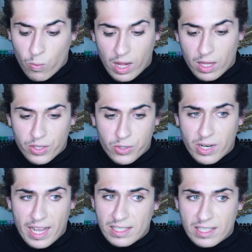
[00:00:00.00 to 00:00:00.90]
well, you're
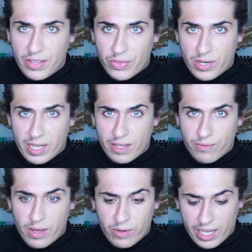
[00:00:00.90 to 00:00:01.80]
NC30 in
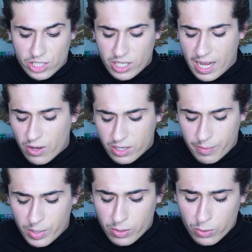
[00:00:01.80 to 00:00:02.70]
foundation, how
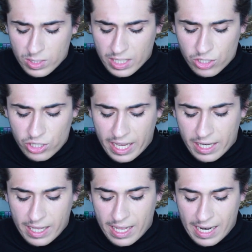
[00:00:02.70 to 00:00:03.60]
come you're using a shade